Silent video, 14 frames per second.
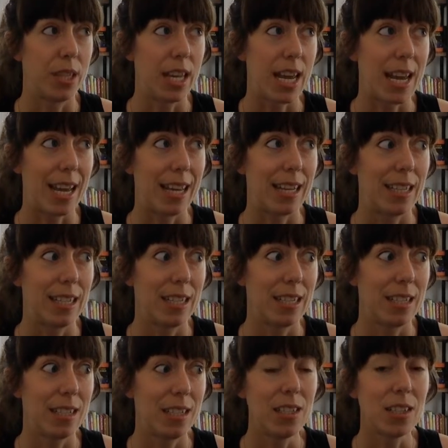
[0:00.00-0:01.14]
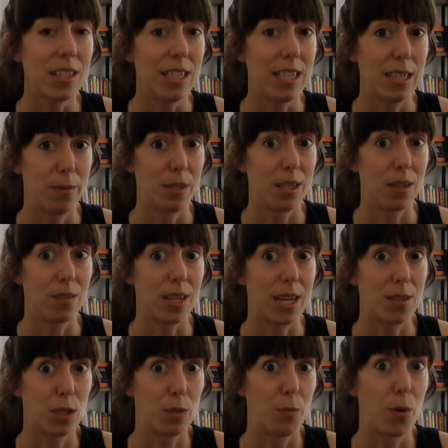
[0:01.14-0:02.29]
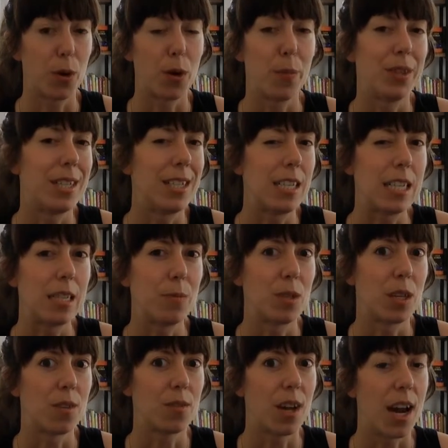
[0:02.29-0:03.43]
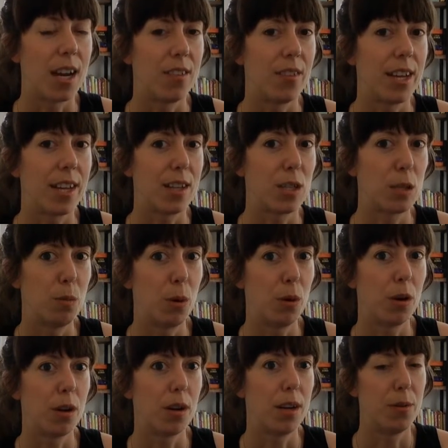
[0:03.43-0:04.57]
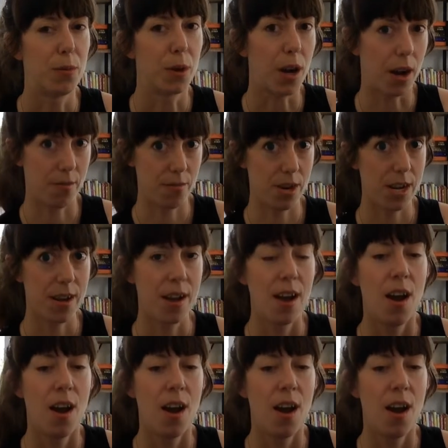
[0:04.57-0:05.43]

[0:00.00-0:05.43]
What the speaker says: they still see themselves as a smoker, but they see themselves kind of like a smoker in recovery.